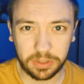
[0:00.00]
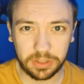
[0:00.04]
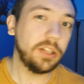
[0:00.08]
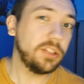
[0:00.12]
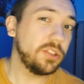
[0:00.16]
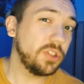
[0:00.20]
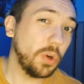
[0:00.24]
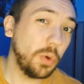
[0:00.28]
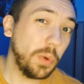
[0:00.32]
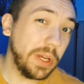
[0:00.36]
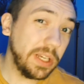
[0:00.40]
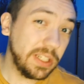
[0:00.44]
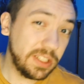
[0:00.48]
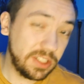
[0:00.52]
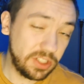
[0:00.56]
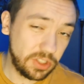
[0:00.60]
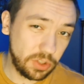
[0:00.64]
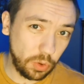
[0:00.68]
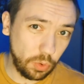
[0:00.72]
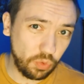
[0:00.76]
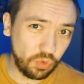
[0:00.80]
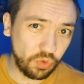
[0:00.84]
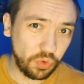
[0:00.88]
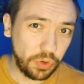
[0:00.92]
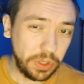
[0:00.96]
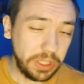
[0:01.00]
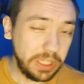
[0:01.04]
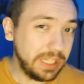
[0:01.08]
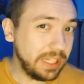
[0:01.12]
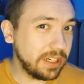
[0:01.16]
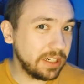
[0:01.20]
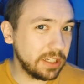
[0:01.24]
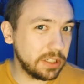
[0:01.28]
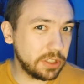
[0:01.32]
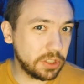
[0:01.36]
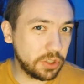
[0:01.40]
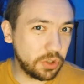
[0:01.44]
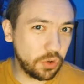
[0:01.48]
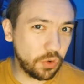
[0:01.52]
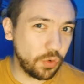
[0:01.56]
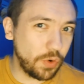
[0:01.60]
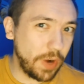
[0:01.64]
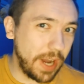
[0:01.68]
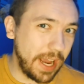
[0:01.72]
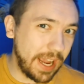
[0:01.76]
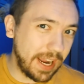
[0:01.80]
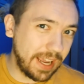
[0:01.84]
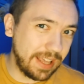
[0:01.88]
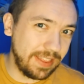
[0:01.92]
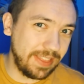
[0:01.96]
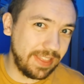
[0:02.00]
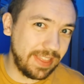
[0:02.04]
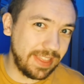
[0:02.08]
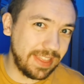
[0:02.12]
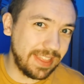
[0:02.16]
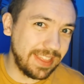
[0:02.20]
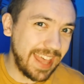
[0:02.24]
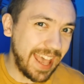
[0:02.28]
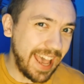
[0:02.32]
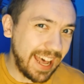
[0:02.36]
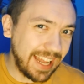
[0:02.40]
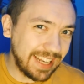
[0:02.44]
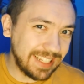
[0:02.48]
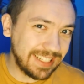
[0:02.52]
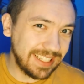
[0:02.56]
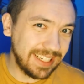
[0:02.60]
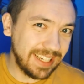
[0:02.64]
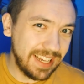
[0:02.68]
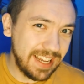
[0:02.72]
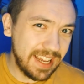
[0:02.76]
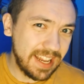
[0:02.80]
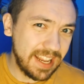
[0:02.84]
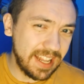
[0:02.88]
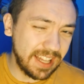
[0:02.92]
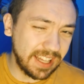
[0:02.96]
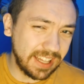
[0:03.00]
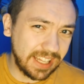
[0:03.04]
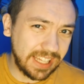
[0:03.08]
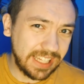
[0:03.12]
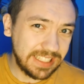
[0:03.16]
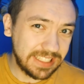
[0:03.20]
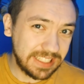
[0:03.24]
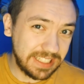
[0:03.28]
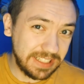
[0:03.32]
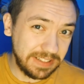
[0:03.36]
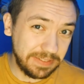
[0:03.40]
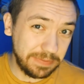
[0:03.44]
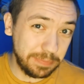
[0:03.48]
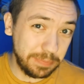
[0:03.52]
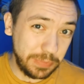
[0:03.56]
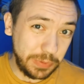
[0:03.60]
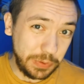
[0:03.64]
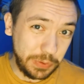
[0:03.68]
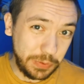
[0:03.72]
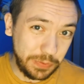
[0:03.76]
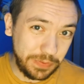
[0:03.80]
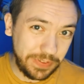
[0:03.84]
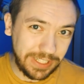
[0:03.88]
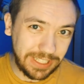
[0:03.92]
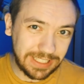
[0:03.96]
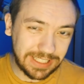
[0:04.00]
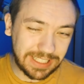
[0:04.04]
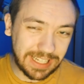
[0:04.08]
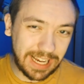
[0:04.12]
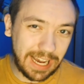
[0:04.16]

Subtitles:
And so is Soul really going to crack that list of movies?